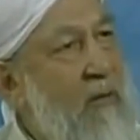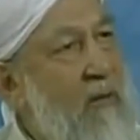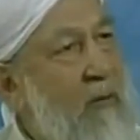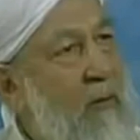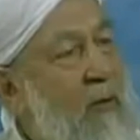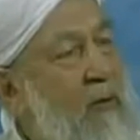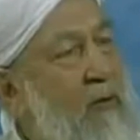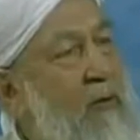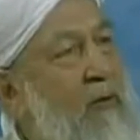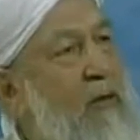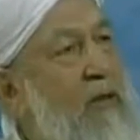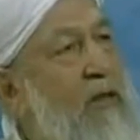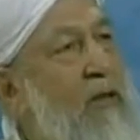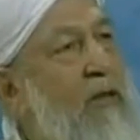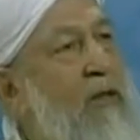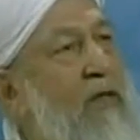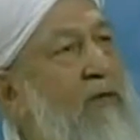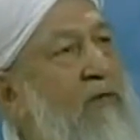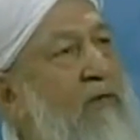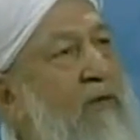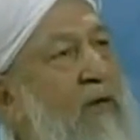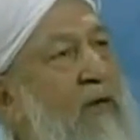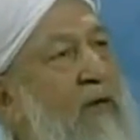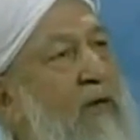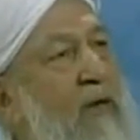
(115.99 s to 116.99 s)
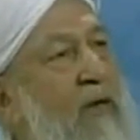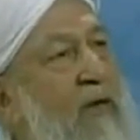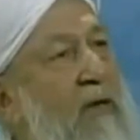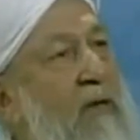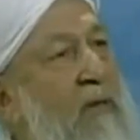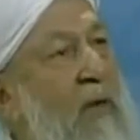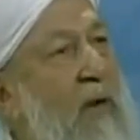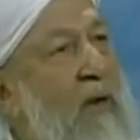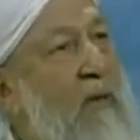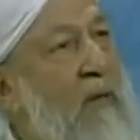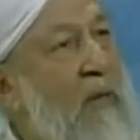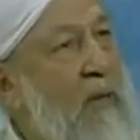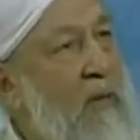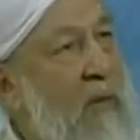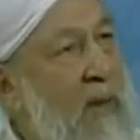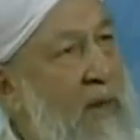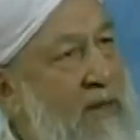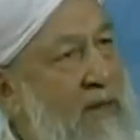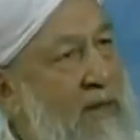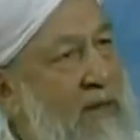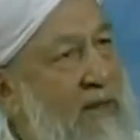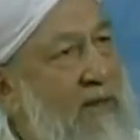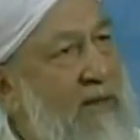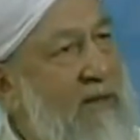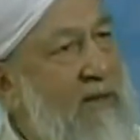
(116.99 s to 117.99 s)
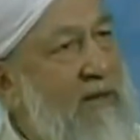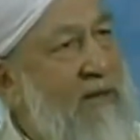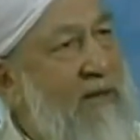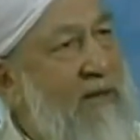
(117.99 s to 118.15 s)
What was the need for Al-Imam Al-Mahdi?